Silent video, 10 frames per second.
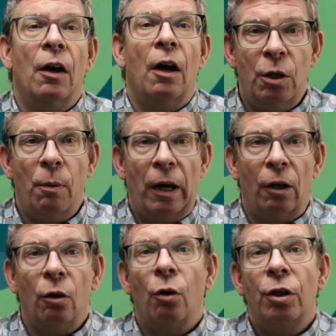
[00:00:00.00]

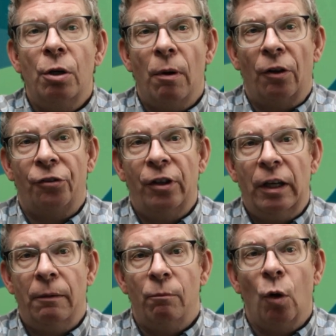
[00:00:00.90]
UL, or
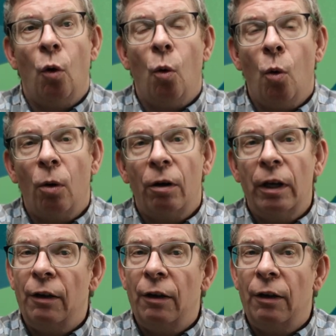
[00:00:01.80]
ULC, or